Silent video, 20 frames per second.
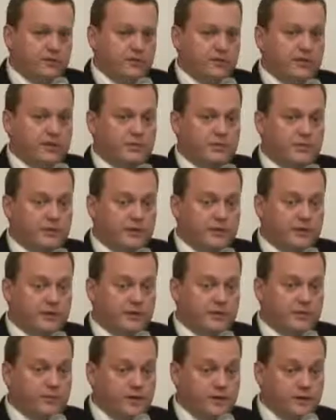to appear
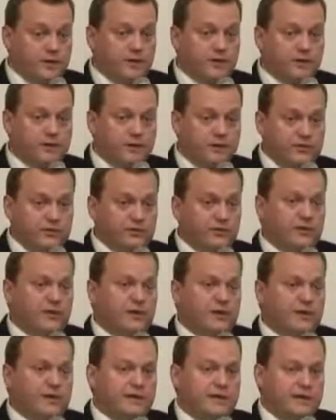that we are concerned
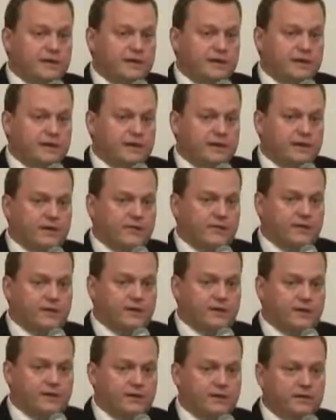about that and
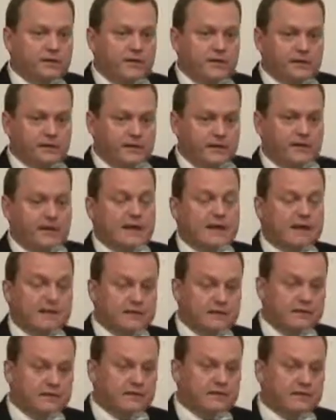we can
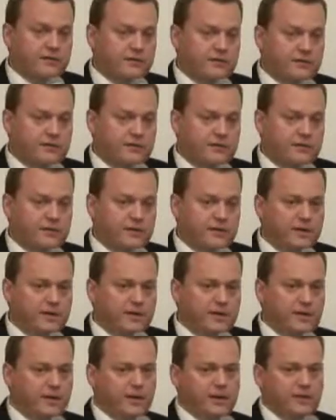act on it if need
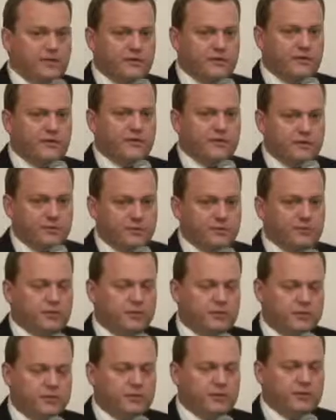be, versus
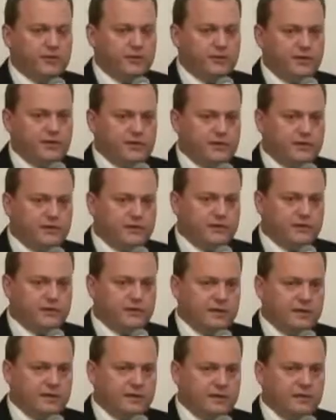we're really focusing
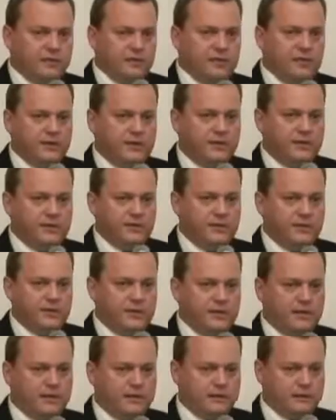on the global
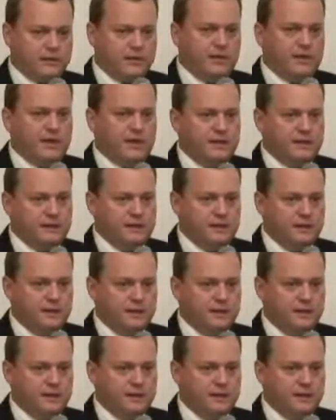economy and trade.